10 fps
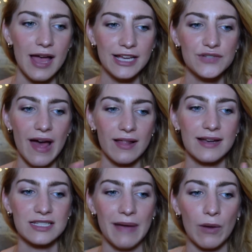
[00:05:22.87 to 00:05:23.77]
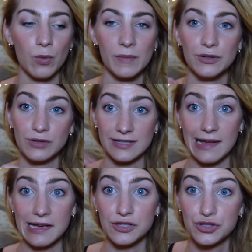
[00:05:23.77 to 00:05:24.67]
Age of Adaline is about a woman who
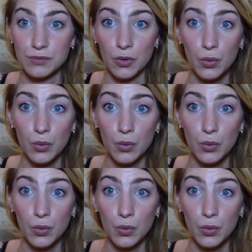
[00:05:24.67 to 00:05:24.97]
doesn't age.